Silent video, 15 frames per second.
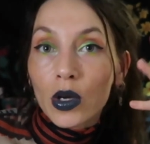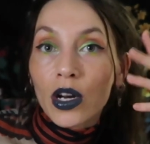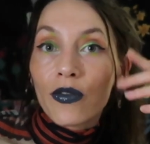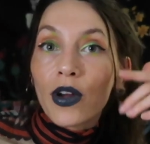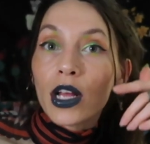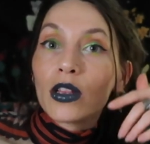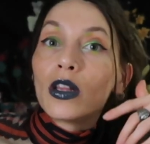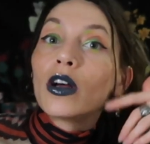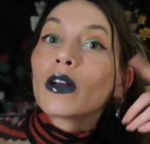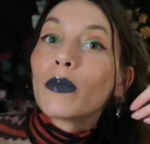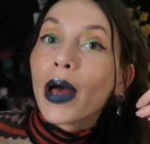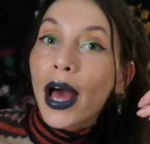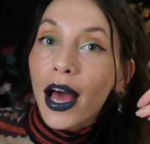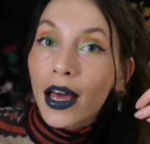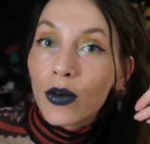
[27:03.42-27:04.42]
what if I look
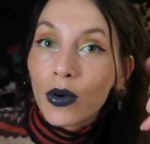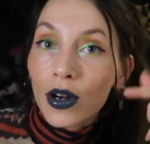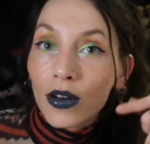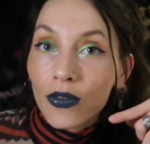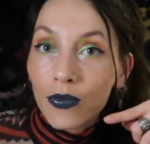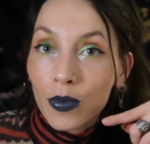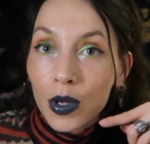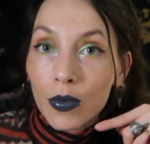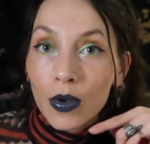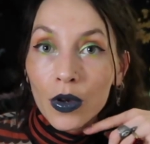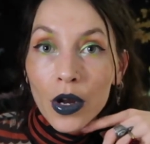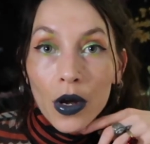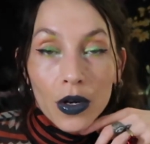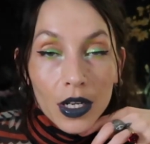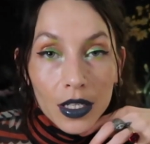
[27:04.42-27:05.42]
bad, what if people
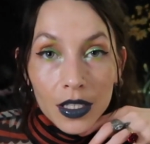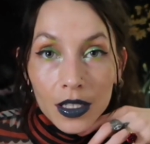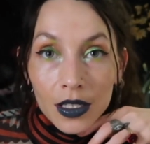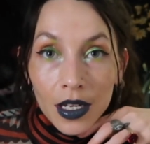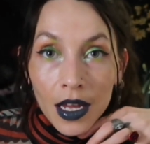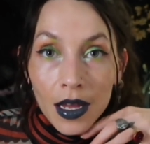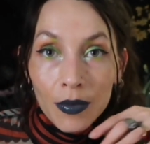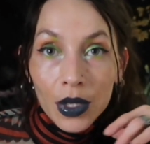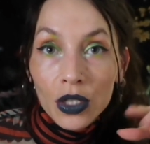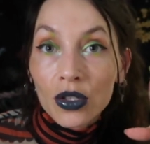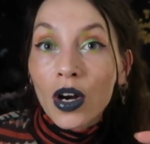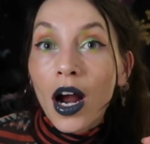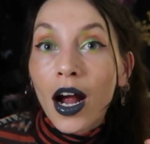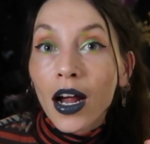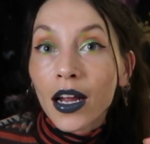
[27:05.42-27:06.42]
notice me
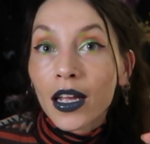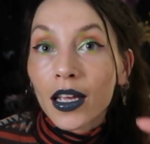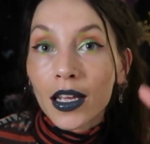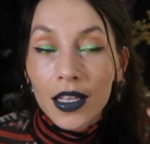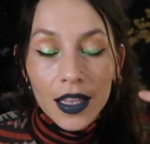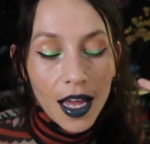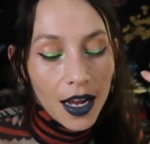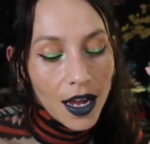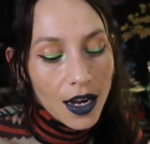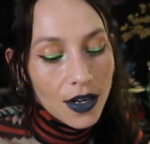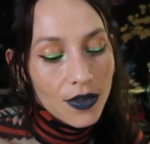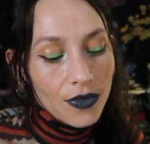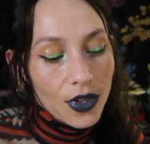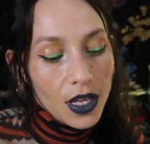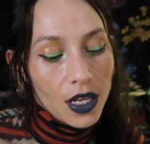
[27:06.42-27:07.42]
trying, that kind
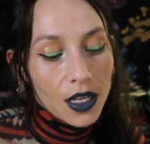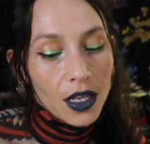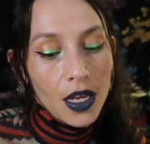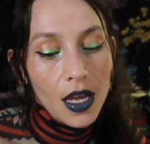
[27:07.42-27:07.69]
of thing.